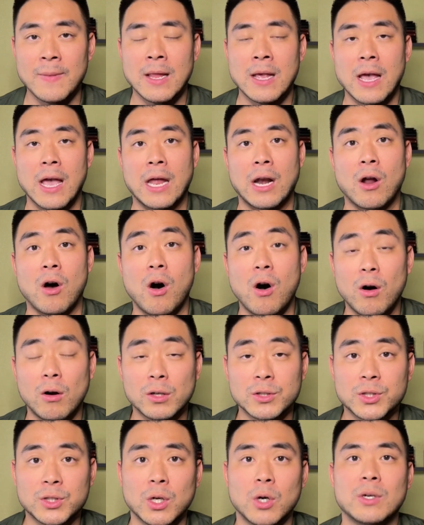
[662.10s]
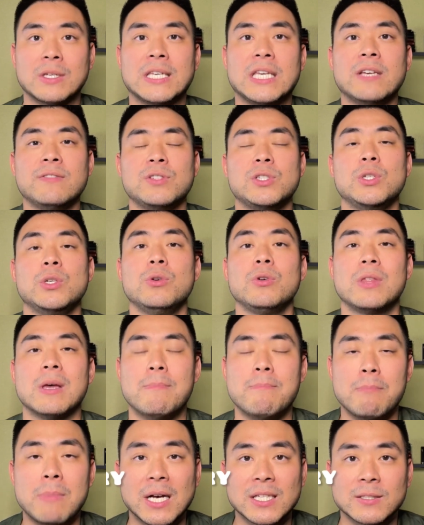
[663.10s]
and it also gives you the
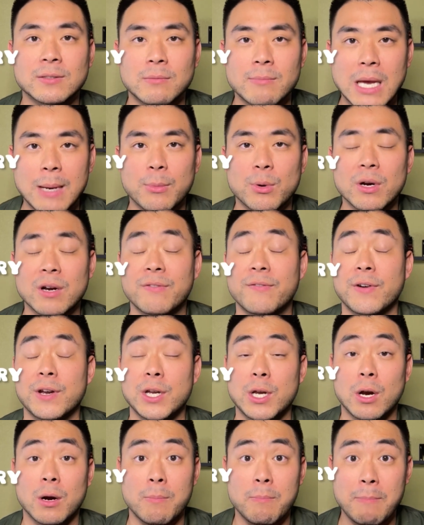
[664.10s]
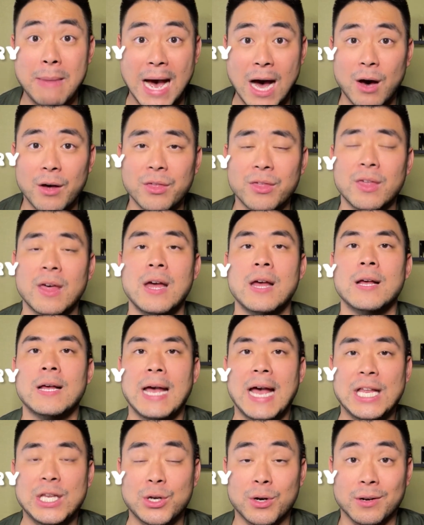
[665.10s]
muscle memory for your mouth
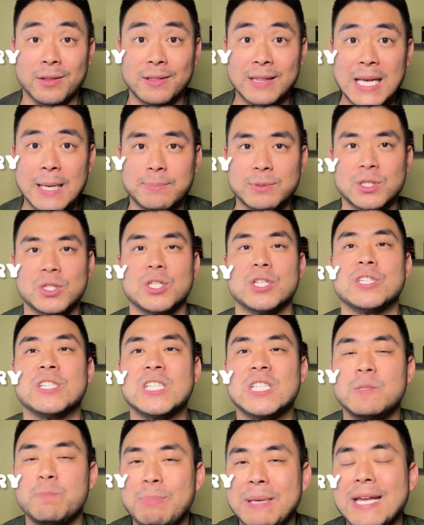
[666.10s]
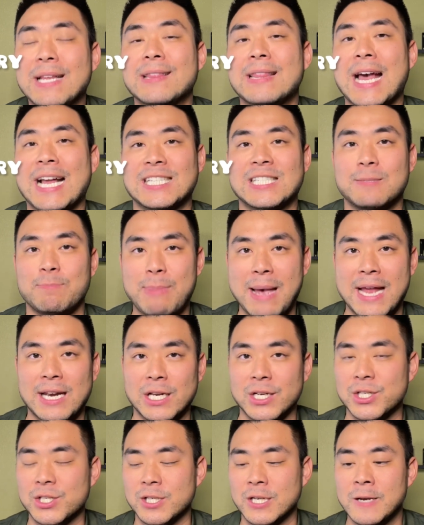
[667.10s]
and your lips to speak that
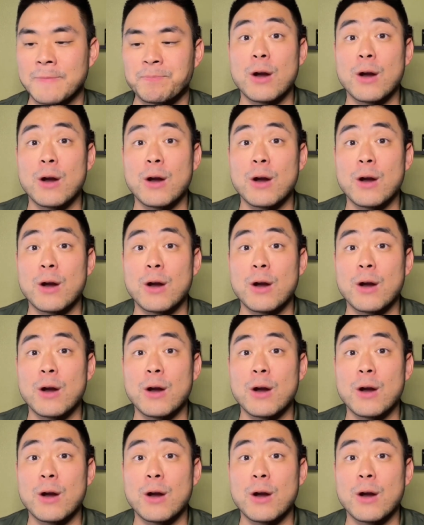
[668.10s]
Spanish.